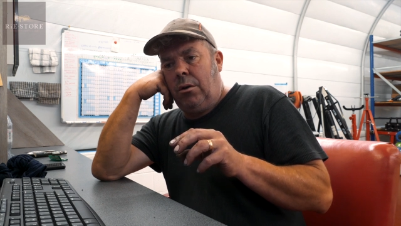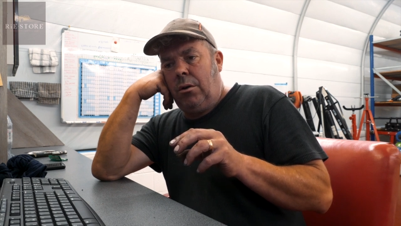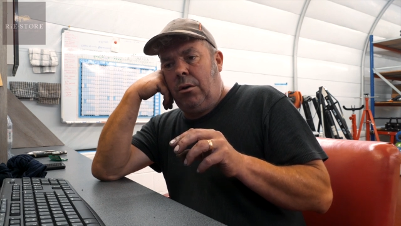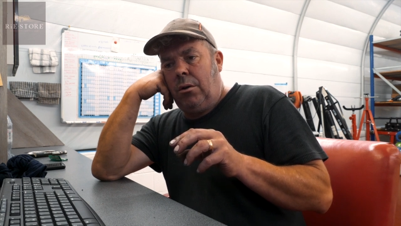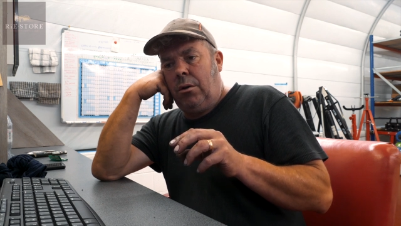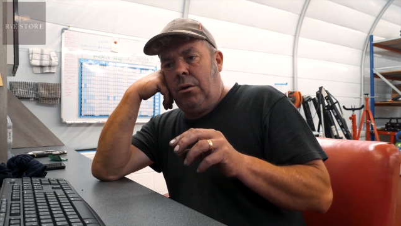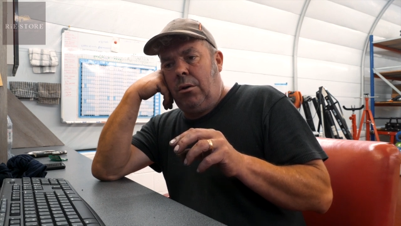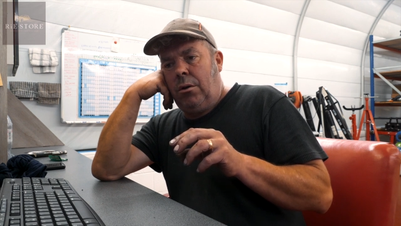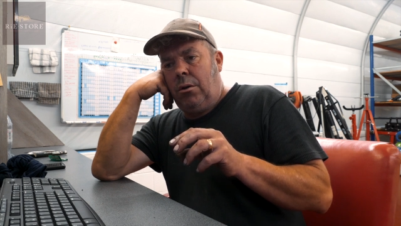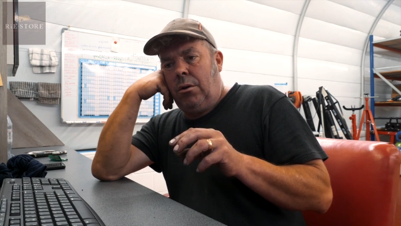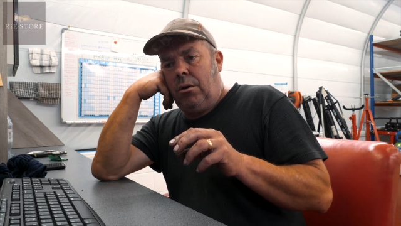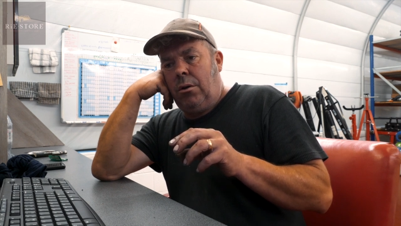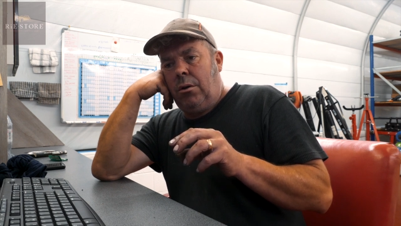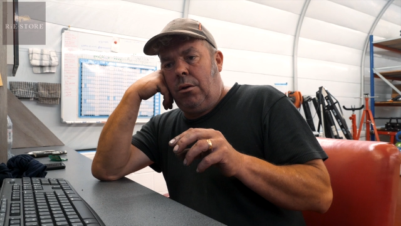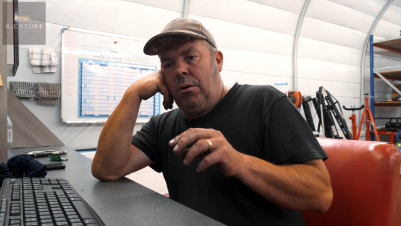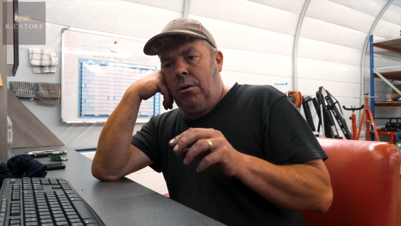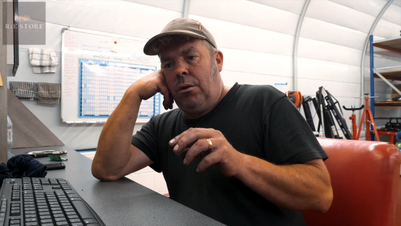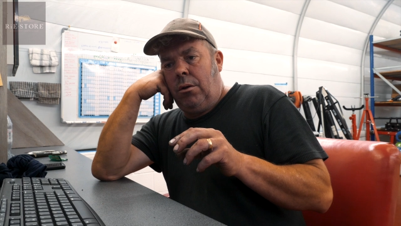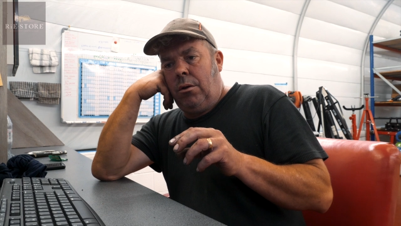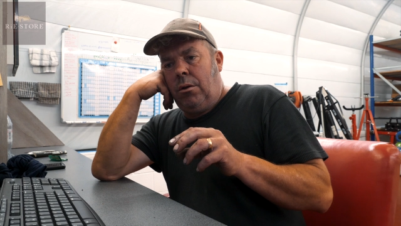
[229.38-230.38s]

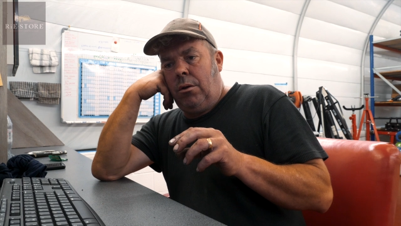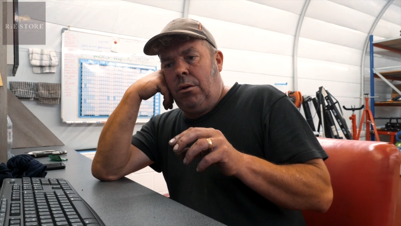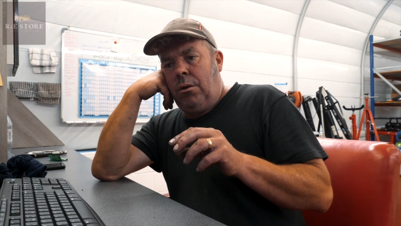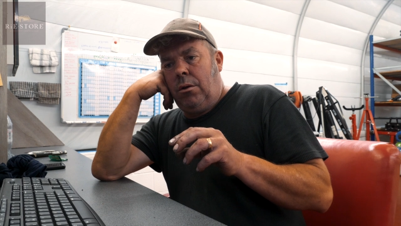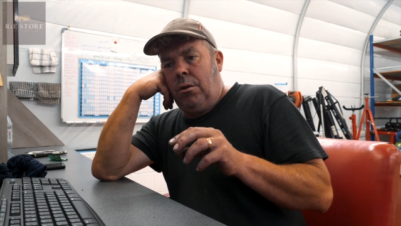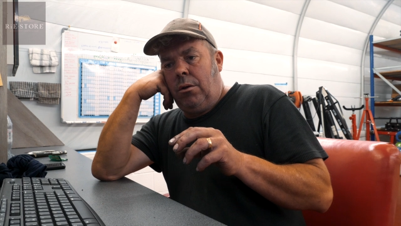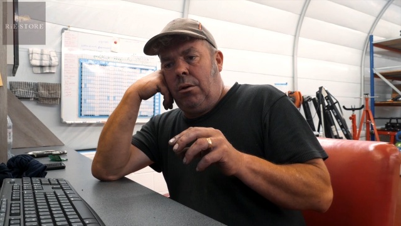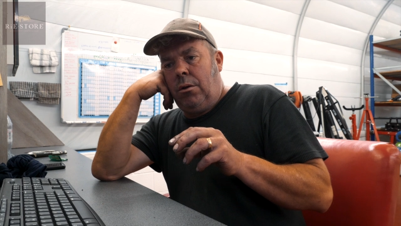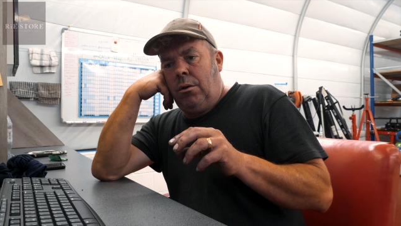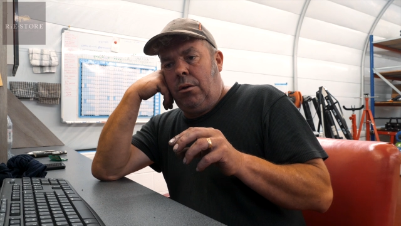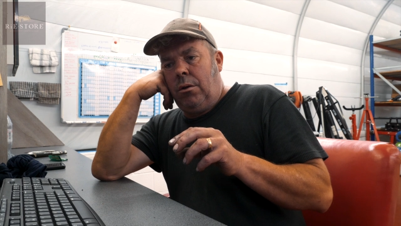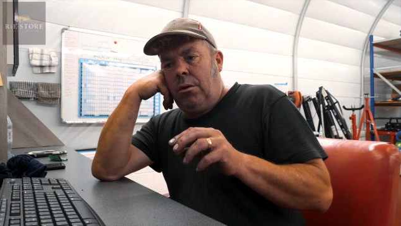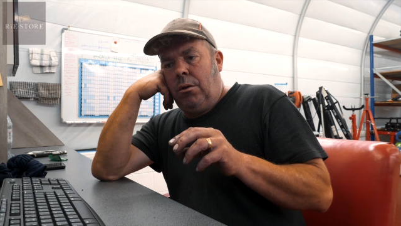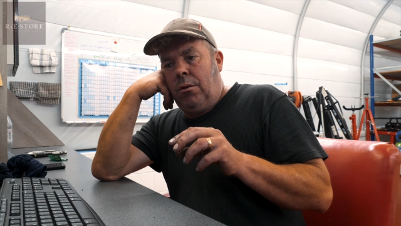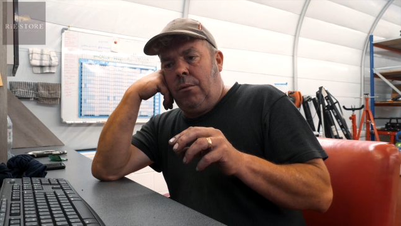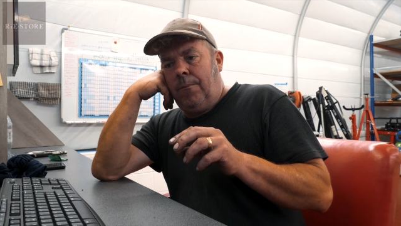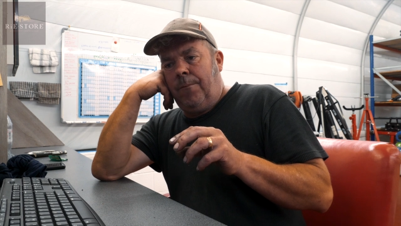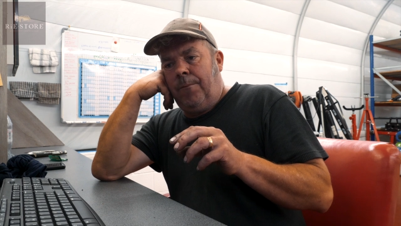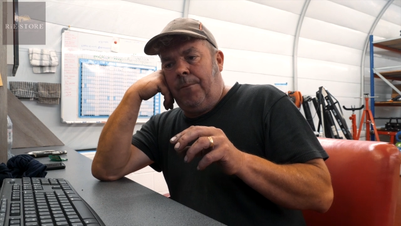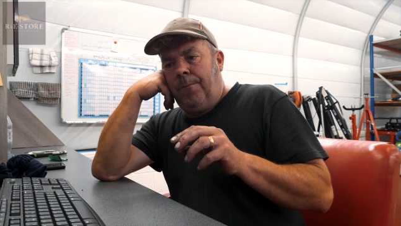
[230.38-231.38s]

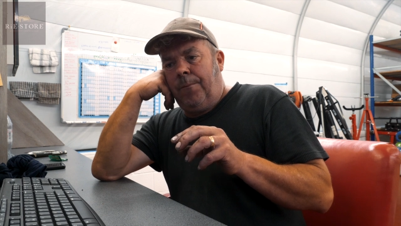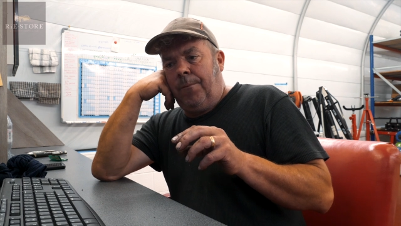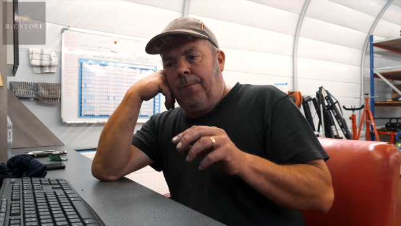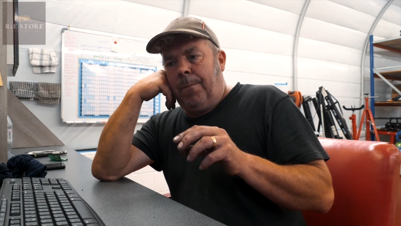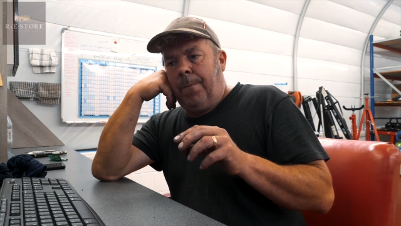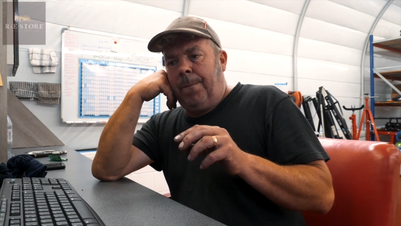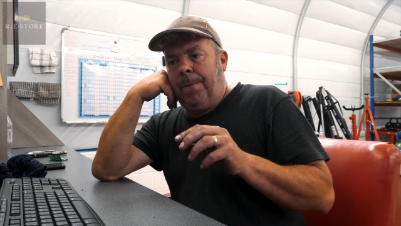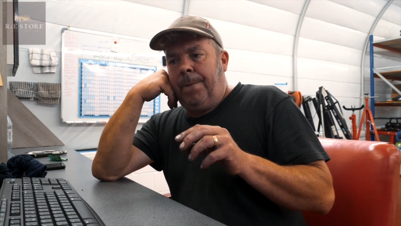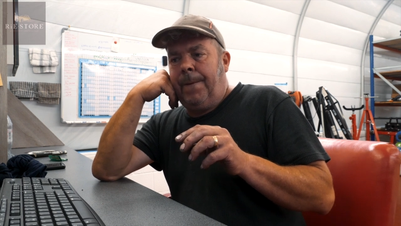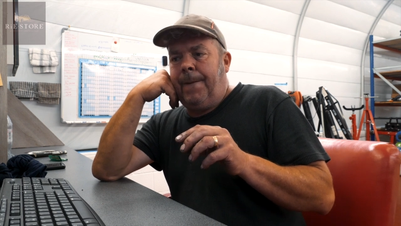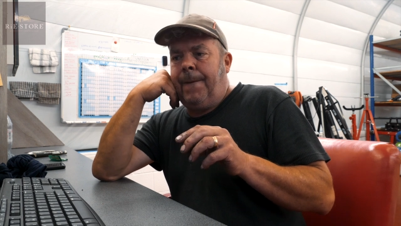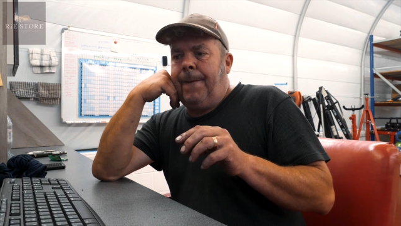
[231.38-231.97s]
(silence)